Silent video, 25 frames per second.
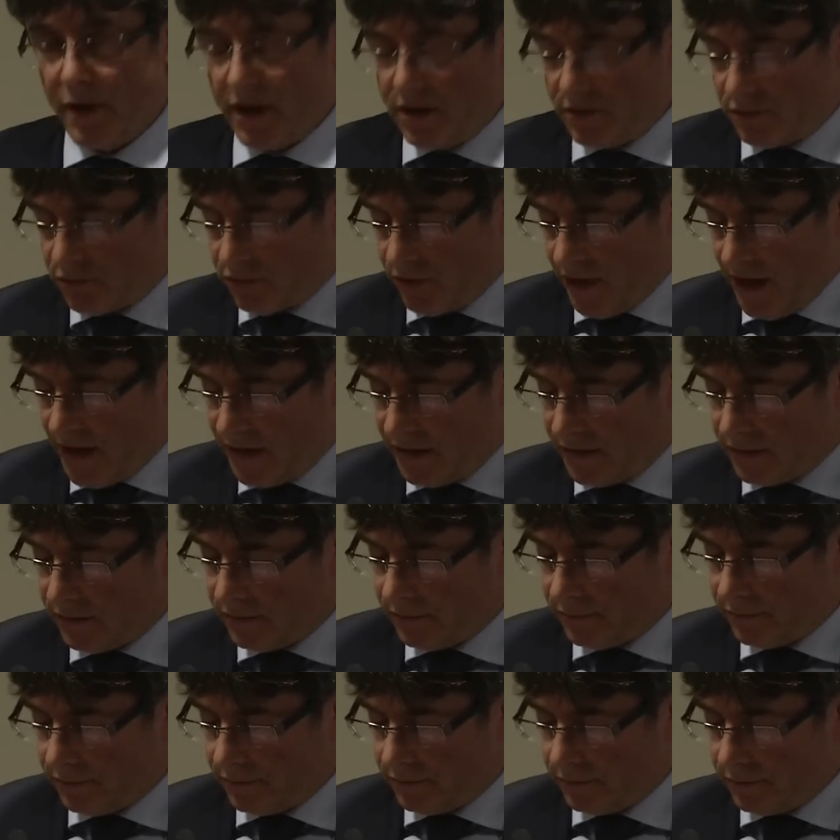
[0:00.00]
by train,
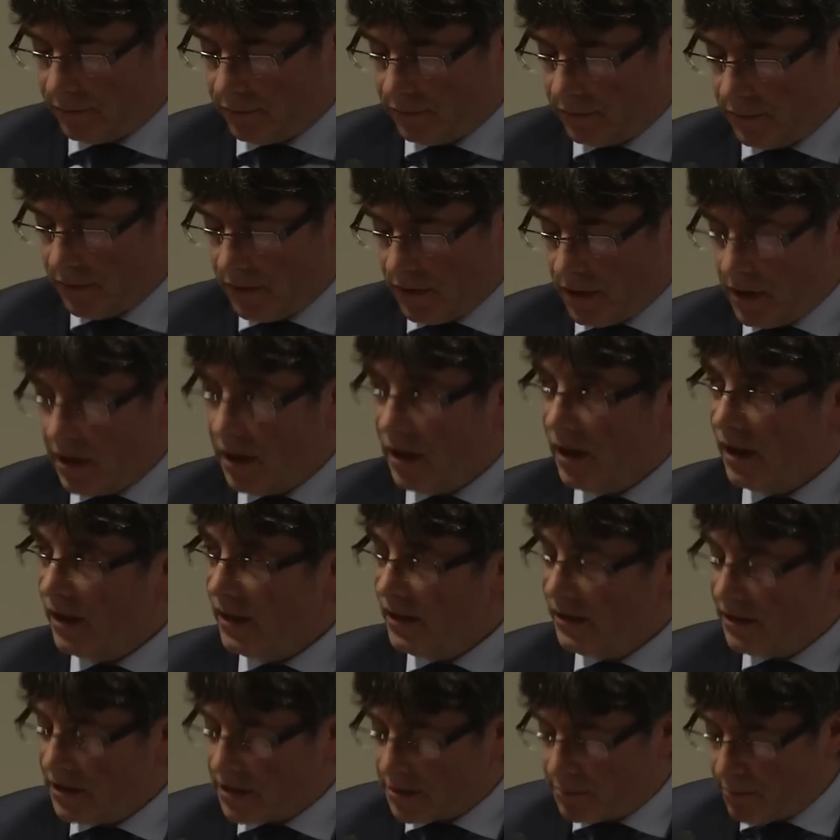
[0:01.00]

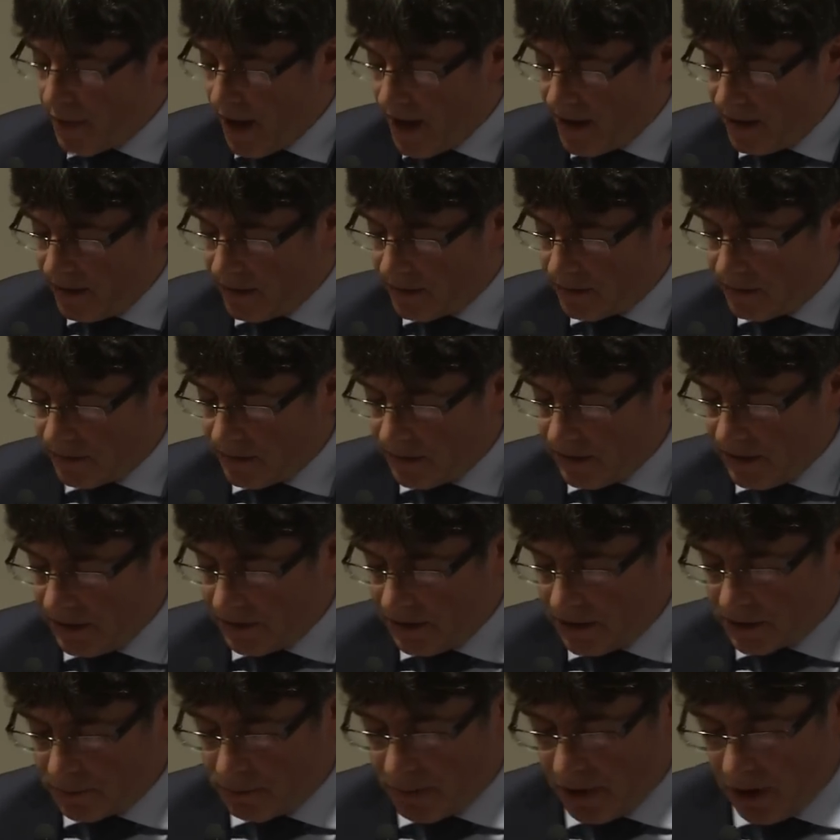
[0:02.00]
in Spain
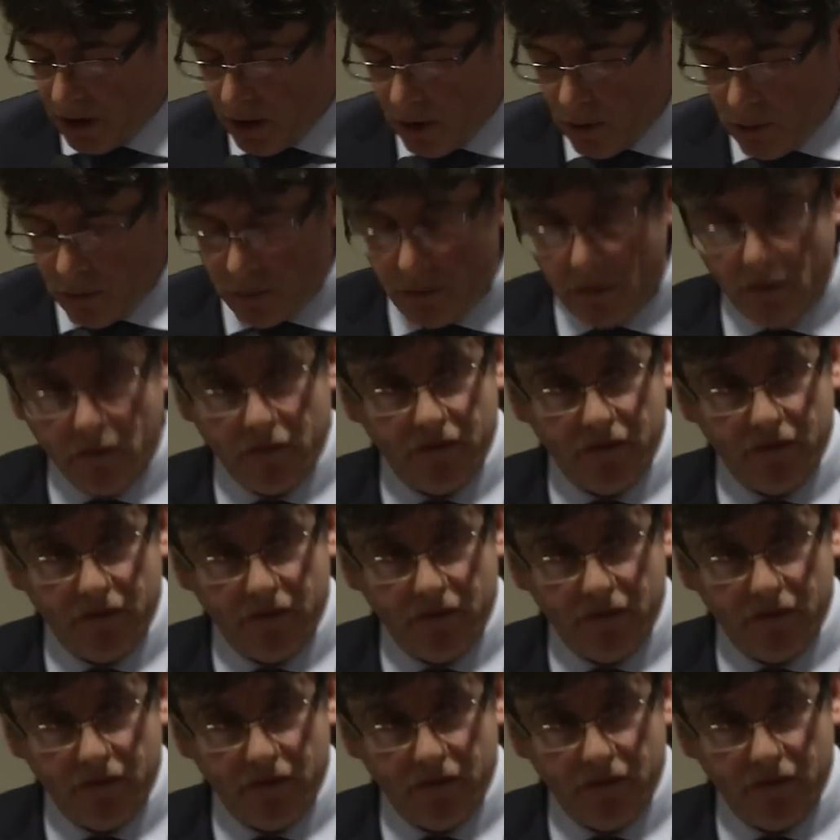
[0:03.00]
it is below